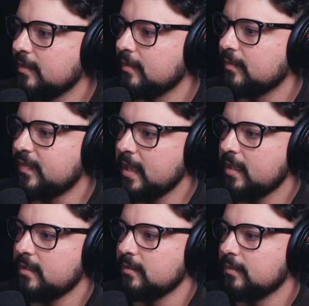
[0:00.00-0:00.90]

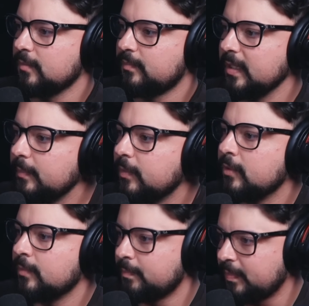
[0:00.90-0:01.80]
that
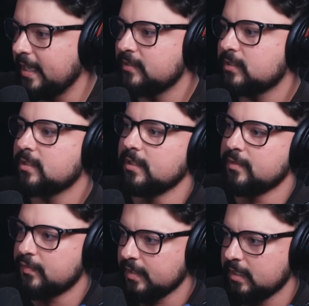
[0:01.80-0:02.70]
people basically
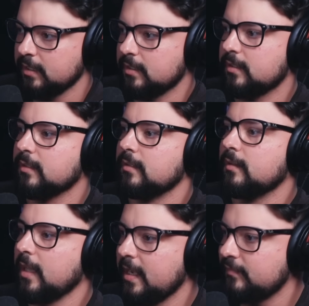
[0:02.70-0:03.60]
think
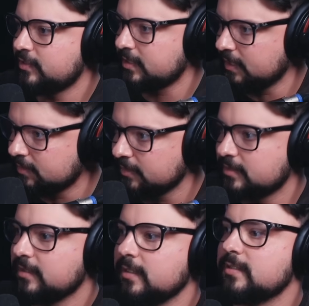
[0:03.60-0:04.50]
life
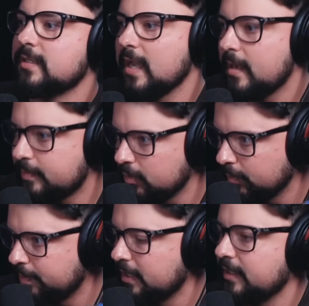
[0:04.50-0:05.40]
sentences,
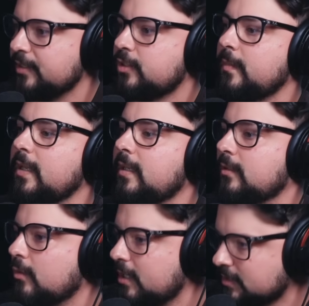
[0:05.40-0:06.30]
capital
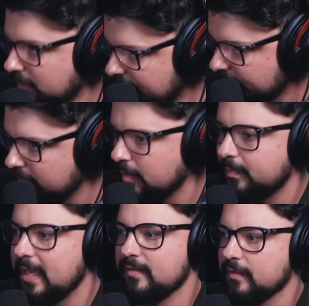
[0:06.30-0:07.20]
punishment, Guantanamo
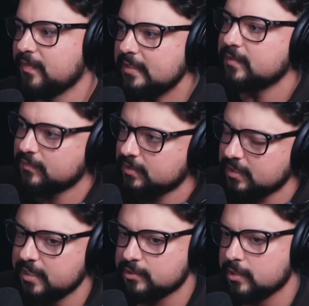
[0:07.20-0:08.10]
Bay, things of
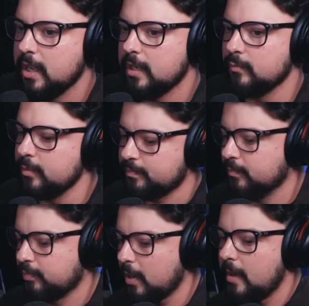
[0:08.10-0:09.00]
this nature
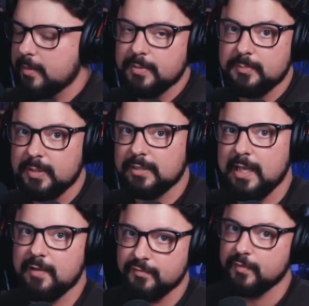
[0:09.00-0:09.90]
would probably be
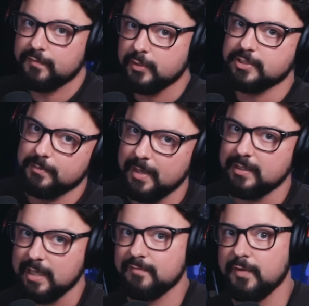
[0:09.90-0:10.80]
allowed for the folks that
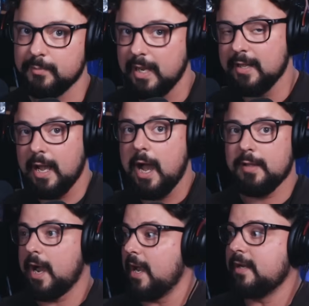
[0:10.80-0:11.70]
made that film.
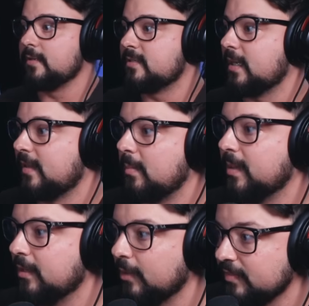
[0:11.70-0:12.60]
I didn't say that,
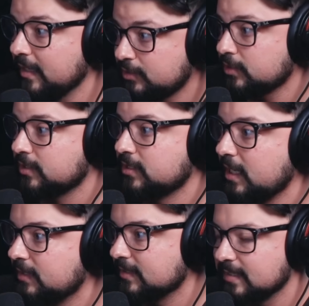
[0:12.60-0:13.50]
by the way. That's just a
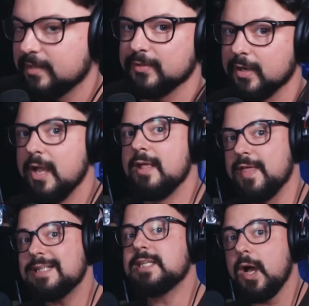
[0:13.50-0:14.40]
take that's out there.
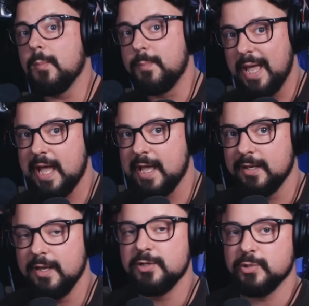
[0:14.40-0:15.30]
That's how
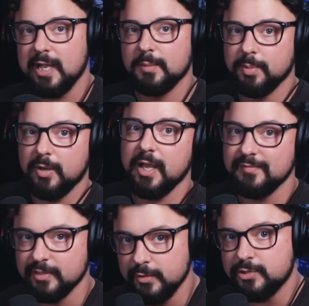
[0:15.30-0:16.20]
bad Dragon Ball
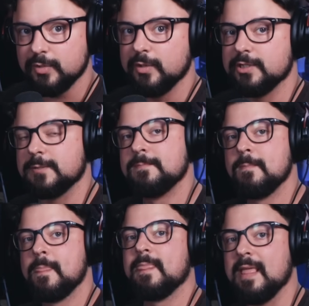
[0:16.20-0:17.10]
Evolution was.
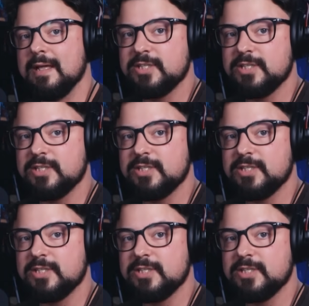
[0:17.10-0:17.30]
It's an